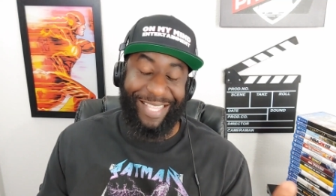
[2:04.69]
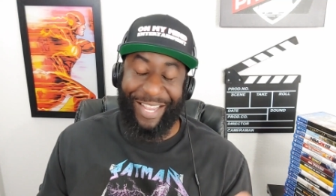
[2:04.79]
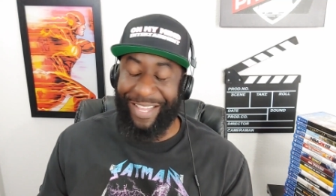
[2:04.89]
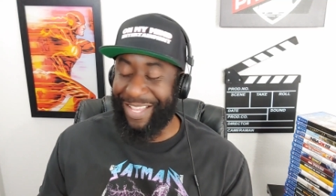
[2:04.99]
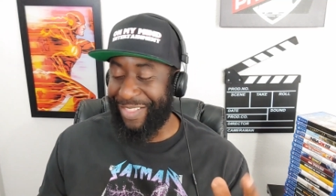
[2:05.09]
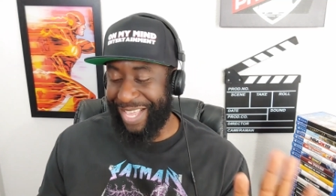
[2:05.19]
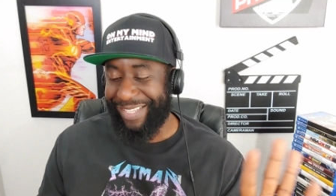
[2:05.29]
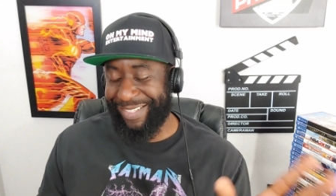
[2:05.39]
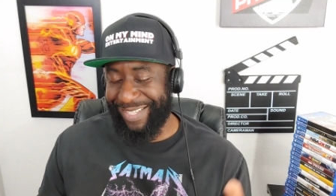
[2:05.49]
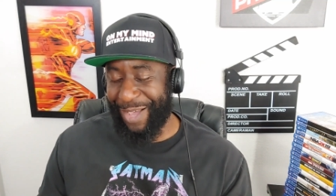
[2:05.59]
That, you know,
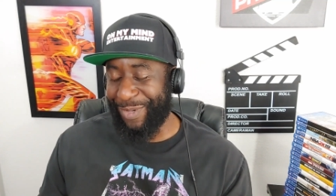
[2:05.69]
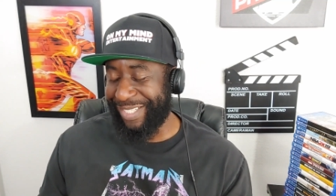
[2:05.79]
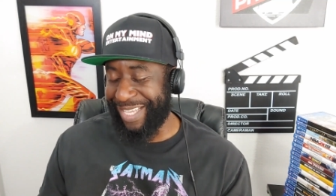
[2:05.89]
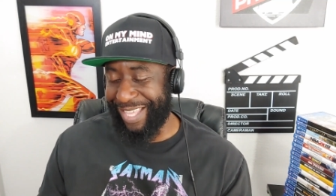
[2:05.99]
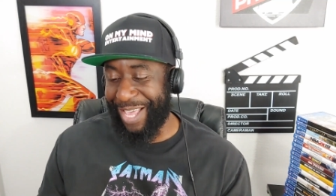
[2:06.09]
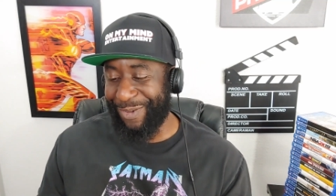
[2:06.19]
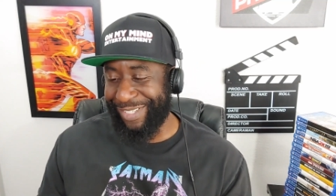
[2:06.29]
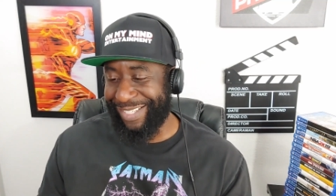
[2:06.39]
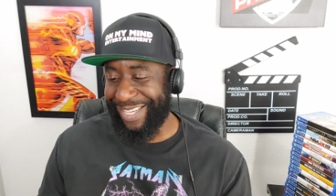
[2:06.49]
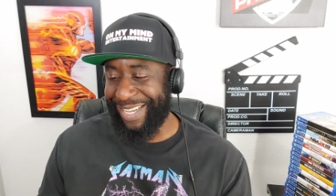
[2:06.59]
that's, that was, yeah, that
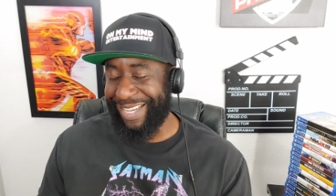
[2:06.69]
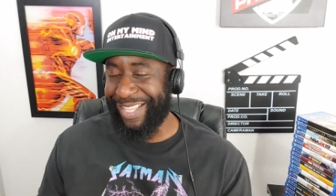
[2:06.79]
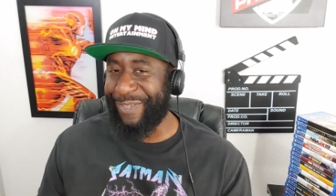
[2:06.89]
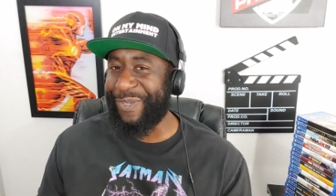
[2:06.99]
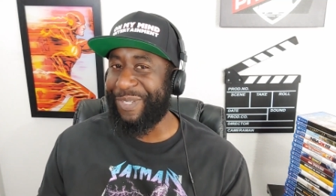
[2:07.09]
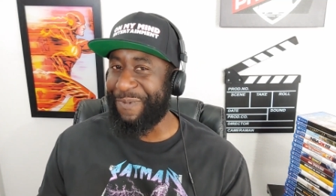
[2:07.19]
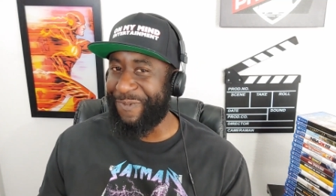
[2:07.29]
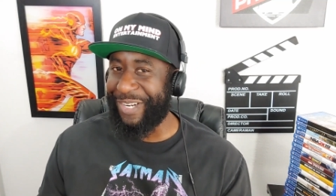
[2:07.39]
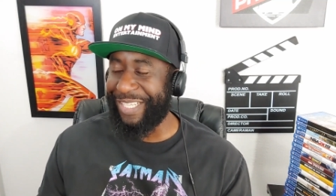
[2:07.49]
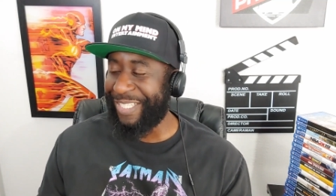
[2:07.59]
was, this was some
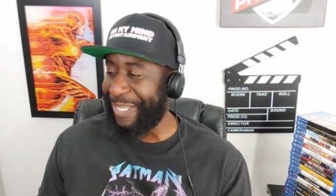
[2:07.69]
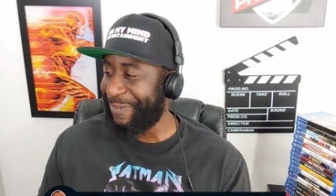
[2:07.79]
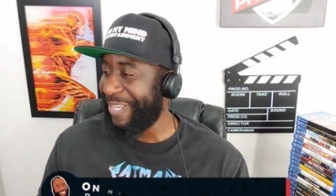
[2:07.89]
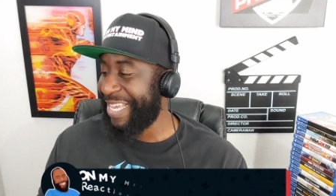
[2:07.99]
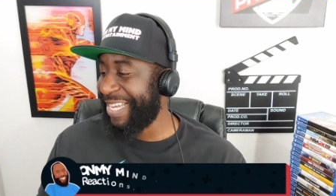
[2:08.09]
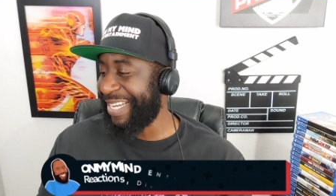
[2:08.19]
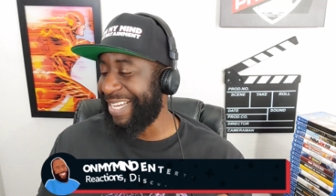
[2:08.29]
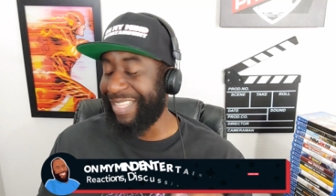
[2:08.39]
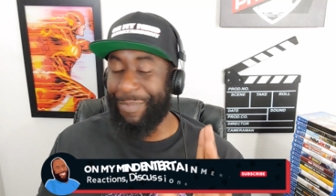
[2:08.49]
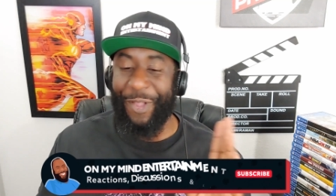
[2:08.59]
funny stuff.
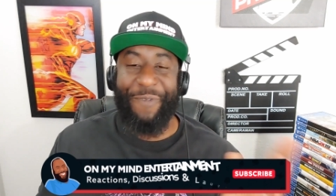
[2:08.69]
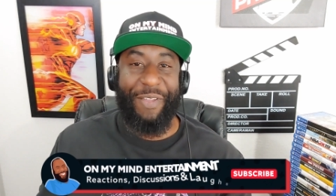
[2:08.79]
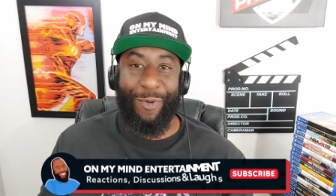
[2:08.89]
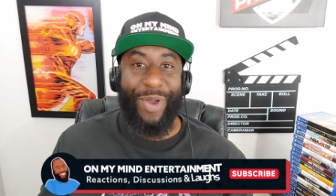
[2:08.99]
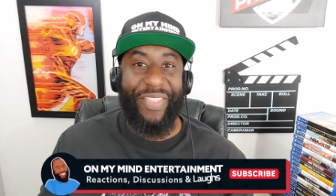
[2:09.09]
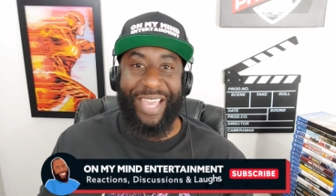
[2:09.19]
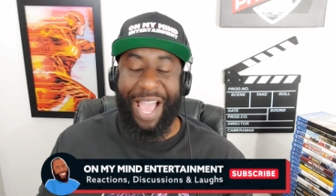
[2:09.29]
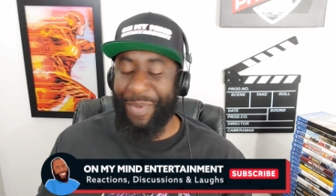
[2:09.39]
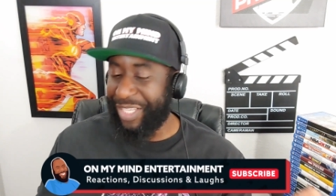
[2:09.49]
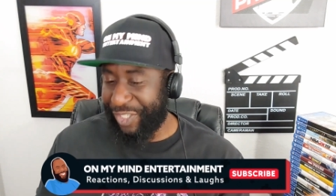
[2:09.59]
Uh, let me know your favorite one in the
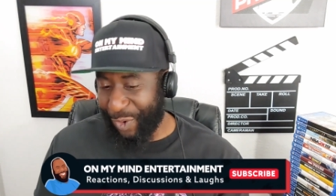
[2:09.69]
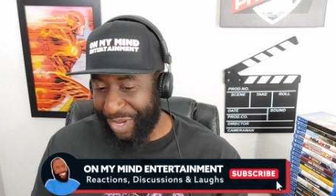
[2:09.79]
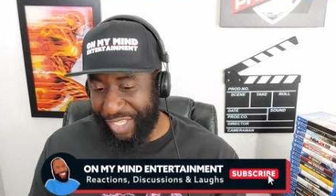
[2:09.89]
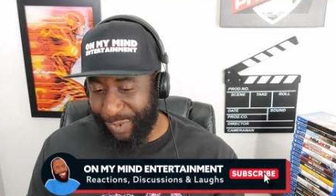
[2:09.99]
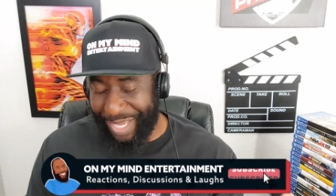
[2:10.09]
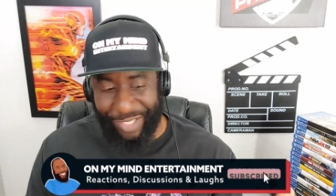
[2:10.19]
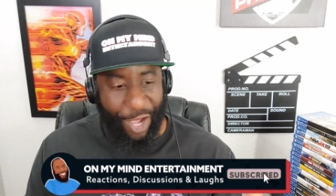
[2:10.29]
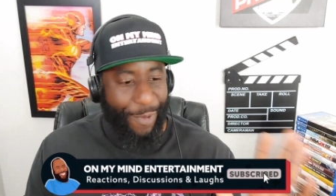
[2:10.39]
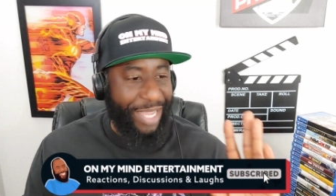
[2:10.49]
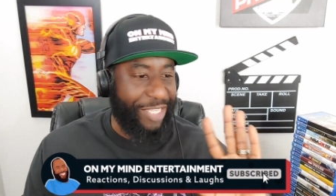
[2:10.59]
comments. Short and sweet as
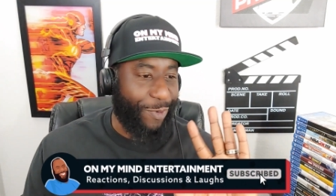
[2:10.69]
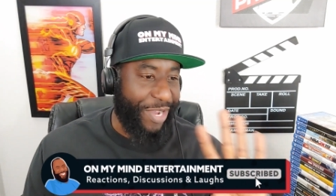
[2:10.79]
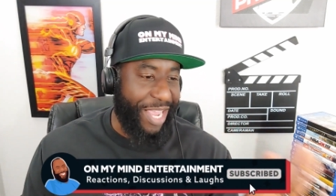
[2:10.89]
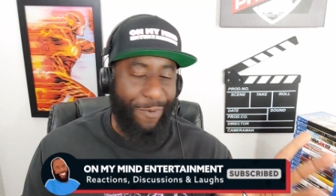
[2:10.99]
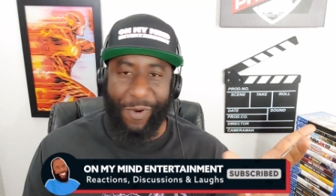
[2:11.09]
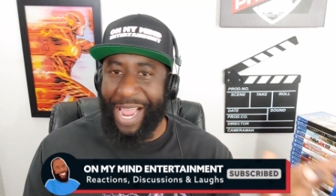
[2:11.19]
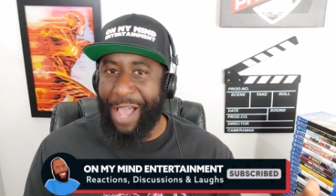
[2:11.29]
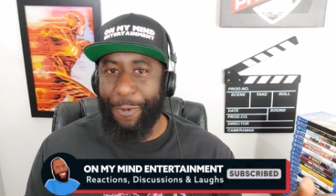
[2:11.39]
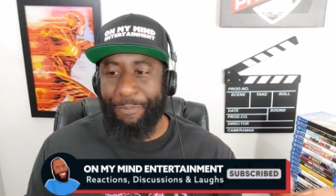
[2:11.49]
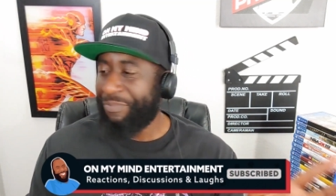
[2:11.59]
always. We're in, we're
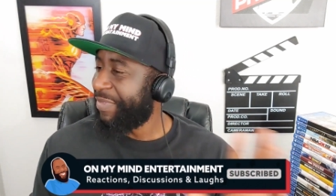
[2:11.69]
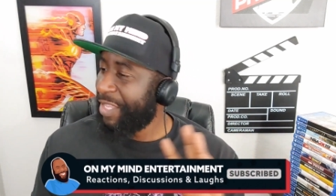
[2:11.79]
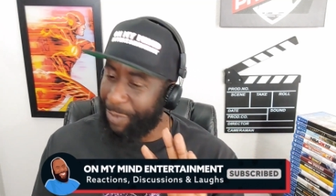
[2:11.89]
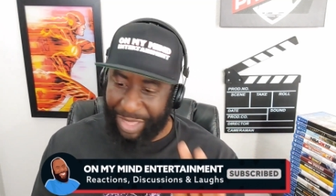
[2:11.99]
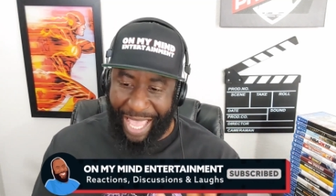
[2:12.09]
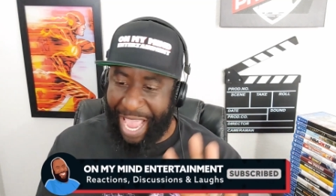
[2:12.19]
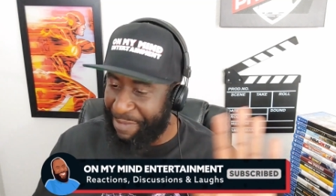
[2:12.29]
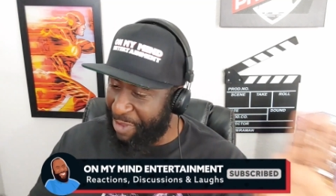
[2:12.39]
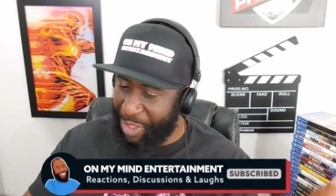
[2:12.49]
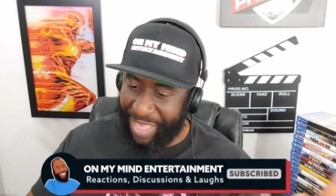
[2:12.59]
out. We
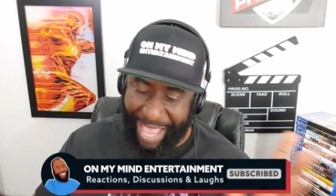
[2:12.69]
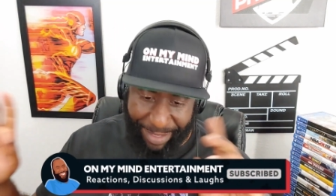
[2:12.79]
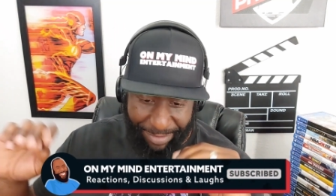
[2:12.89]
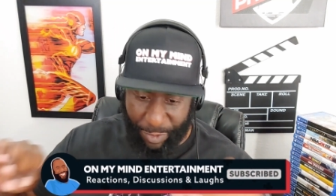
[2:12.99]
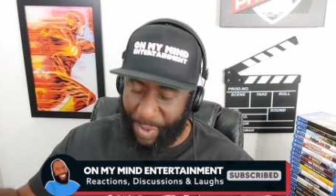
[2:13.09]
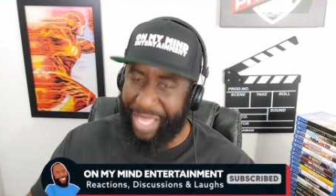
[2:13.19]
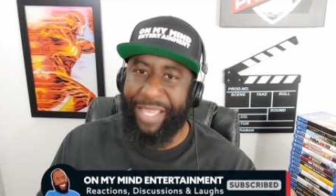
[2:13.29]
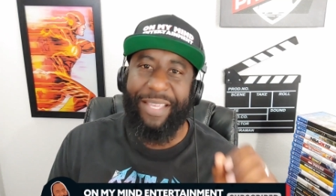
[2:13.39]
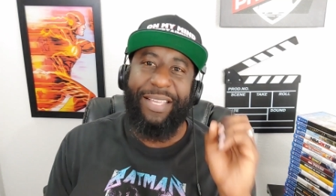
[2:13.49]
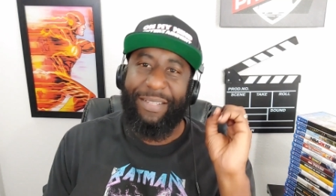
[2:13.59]
laugh, all that,
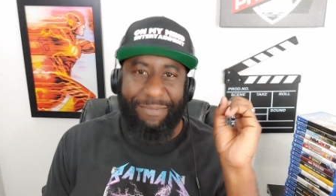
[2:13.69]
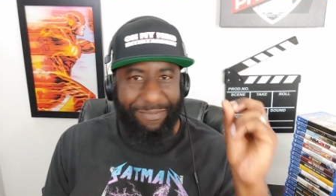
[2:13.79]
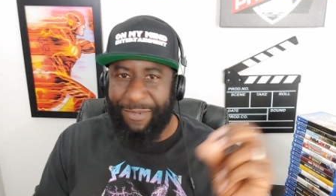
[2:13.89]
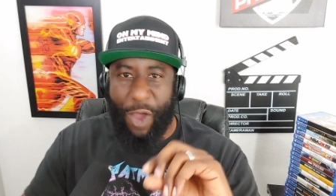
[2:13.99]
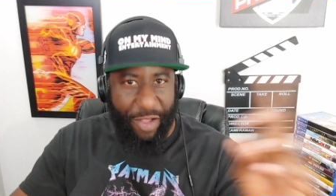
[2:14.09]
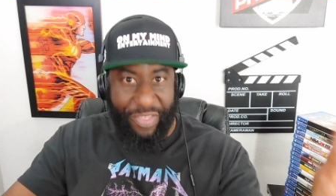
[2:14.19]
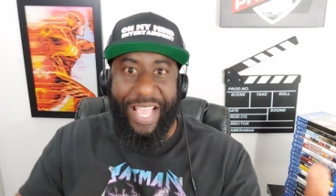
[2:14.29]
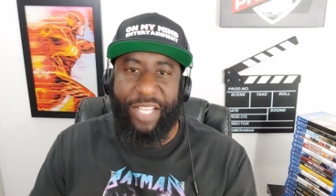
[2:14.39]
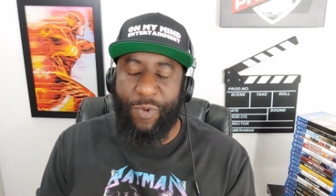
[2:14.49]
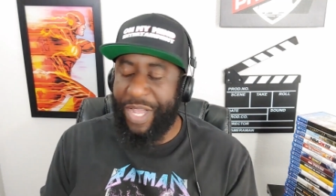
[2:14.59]
quick. On to the
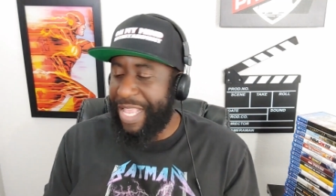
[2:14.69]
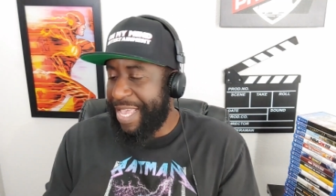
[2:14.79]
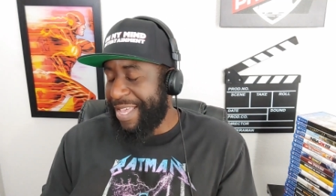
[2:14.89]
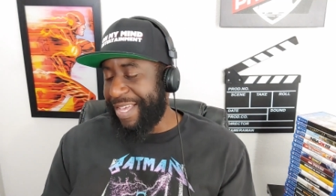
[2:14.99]
next one.